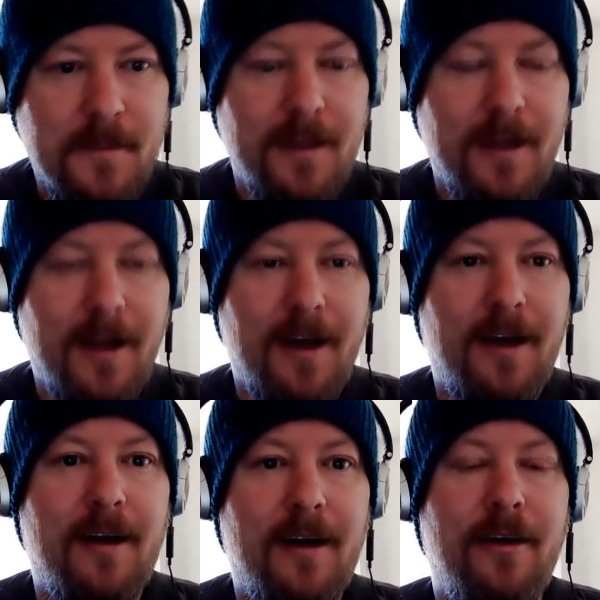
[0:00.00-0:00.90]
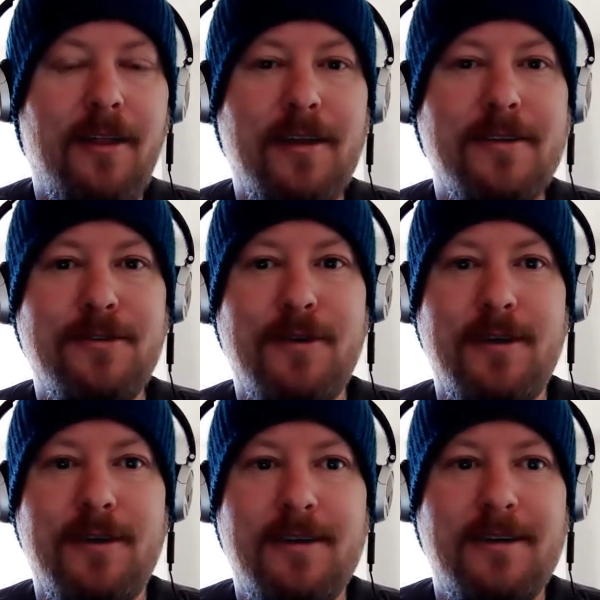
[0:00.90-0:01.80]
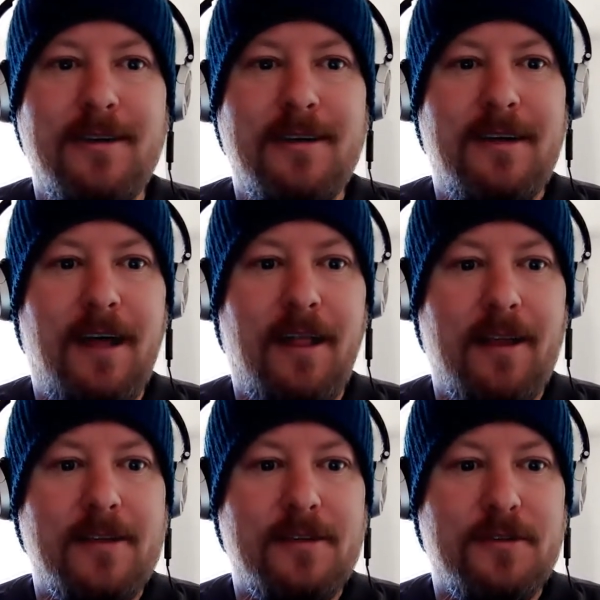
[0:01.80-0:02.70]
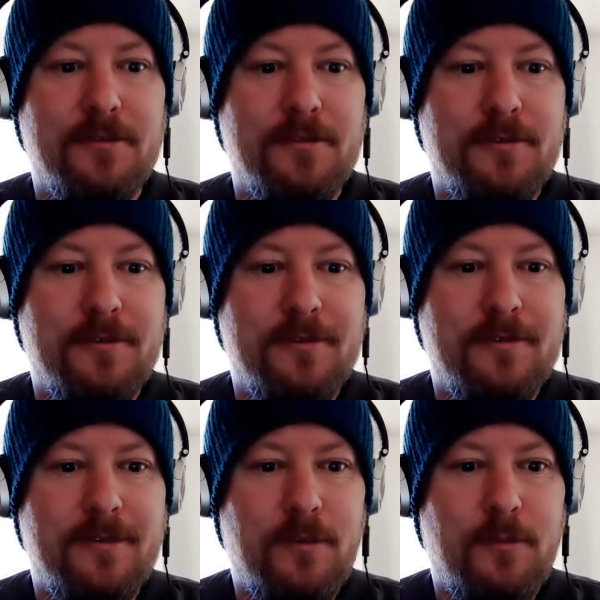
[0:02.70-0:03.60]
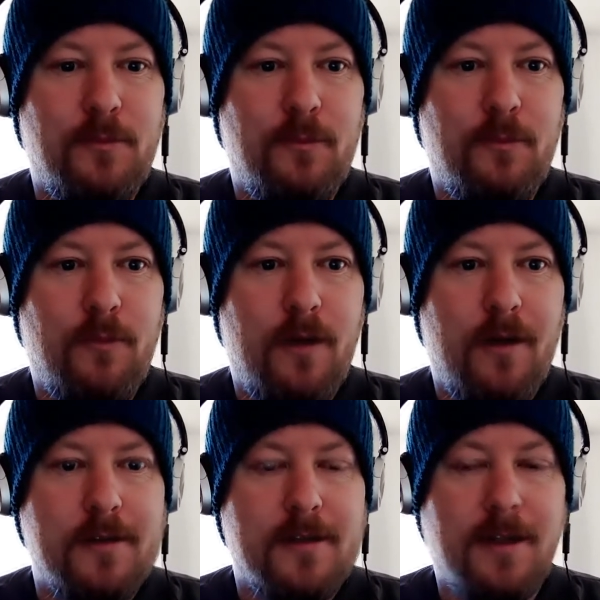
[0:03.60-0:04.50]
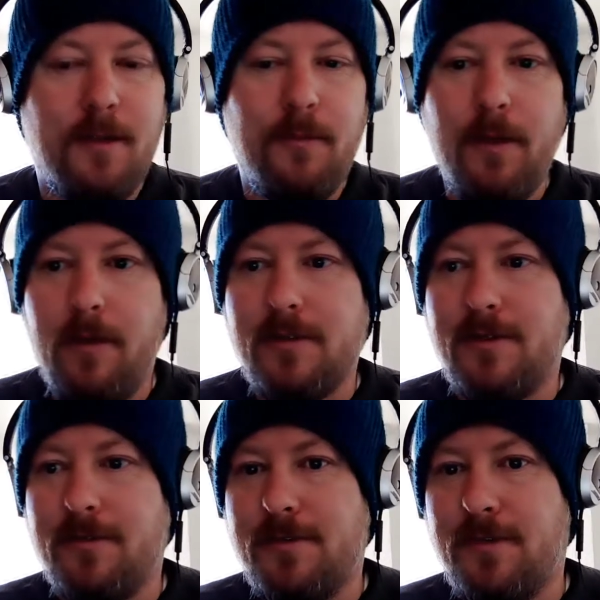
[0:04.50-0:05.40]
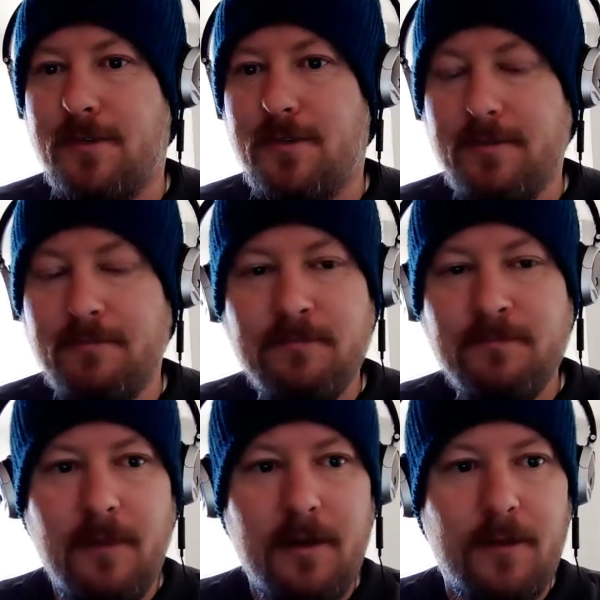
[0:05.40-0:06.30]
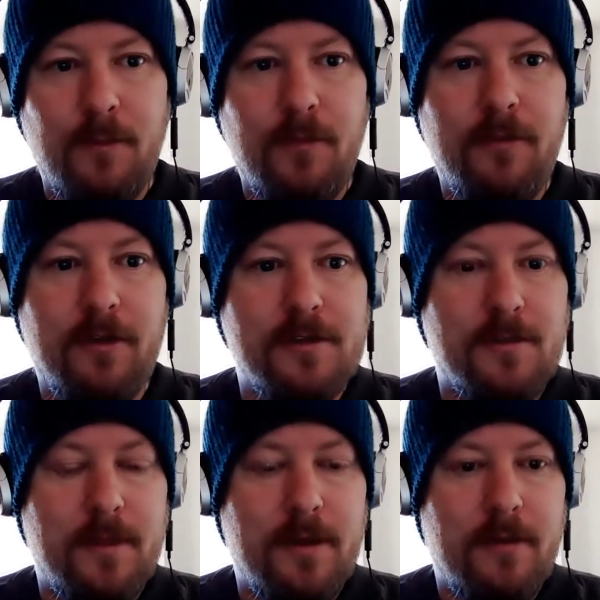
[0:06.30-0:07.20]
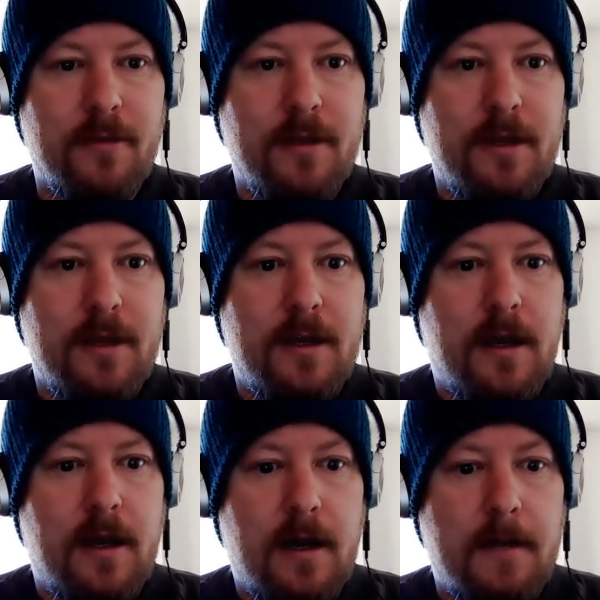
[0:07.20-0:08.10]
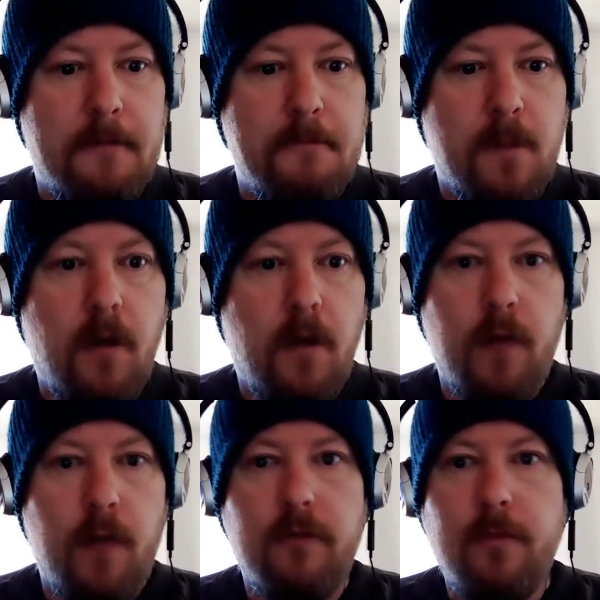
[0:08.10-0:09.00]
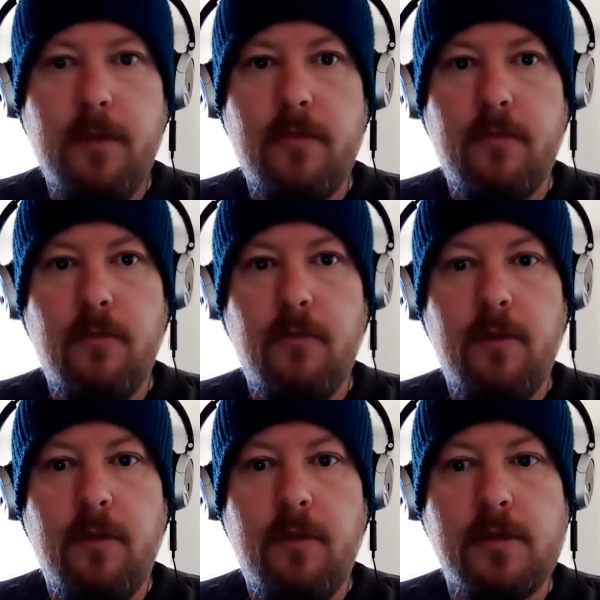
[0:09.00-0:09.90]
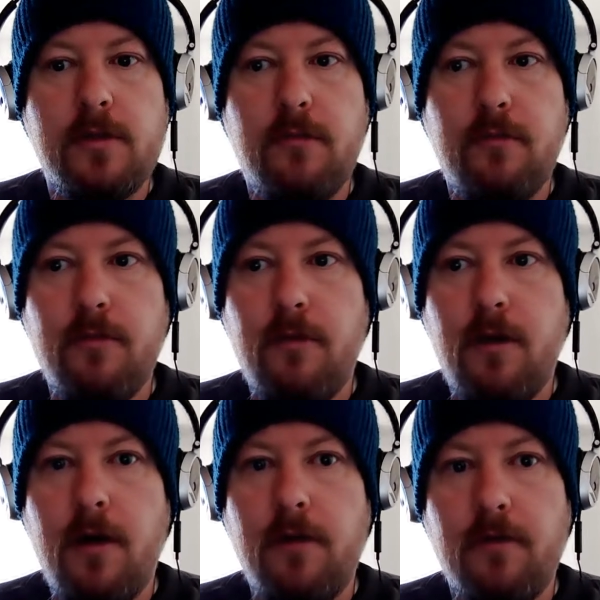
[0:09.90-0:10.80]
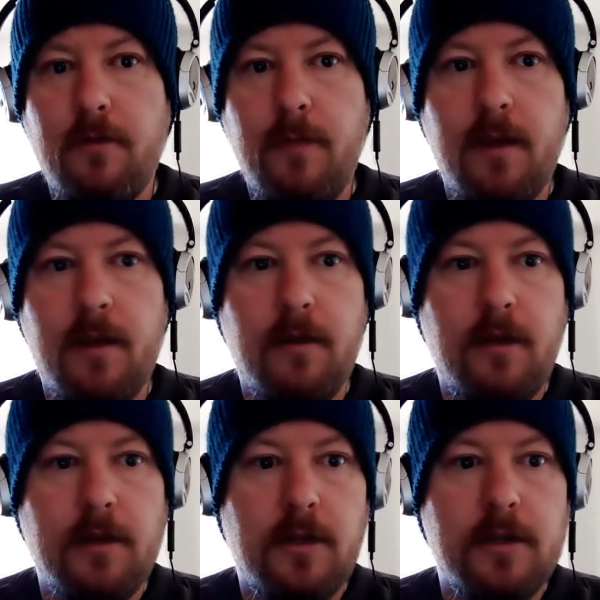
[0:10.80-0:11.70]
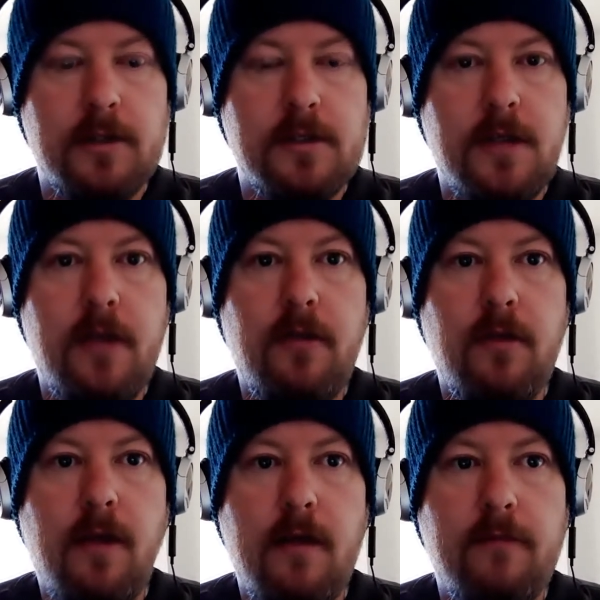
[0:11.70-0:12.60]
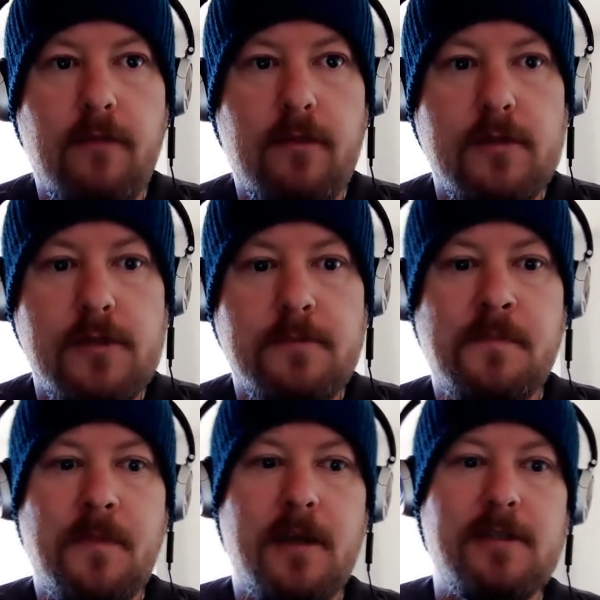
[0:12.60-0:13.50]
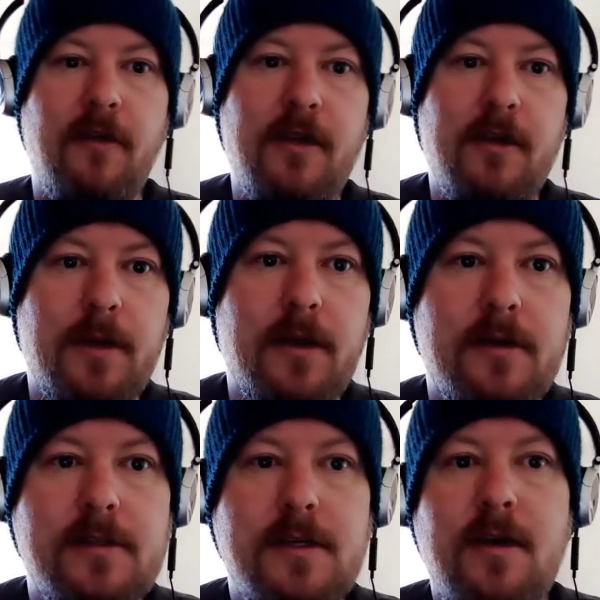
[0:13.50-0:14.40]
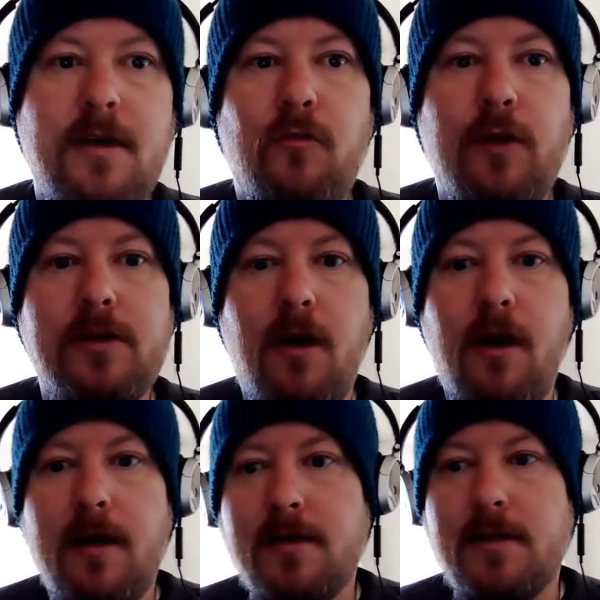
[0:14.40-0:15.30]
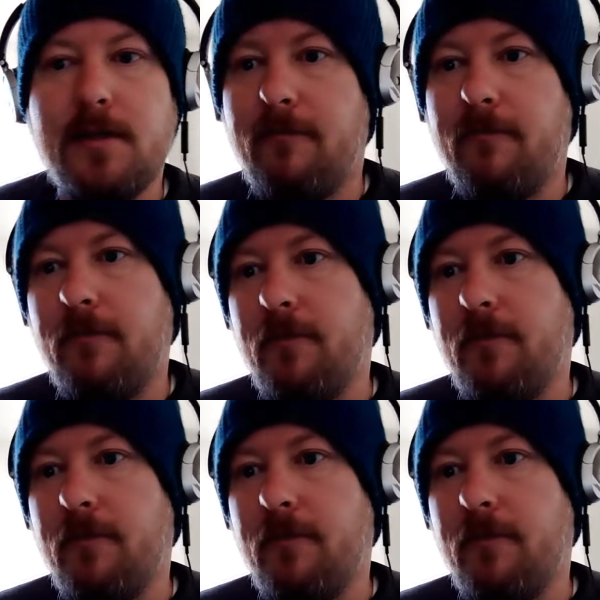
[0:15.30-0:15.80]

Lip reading: yeah, I don't know. I like to celebrate milestones, so we'll figure something out. All right. Well, if you've been through with us through 100, man, congratulations. I know a lot of folks. It's funny because we talk as if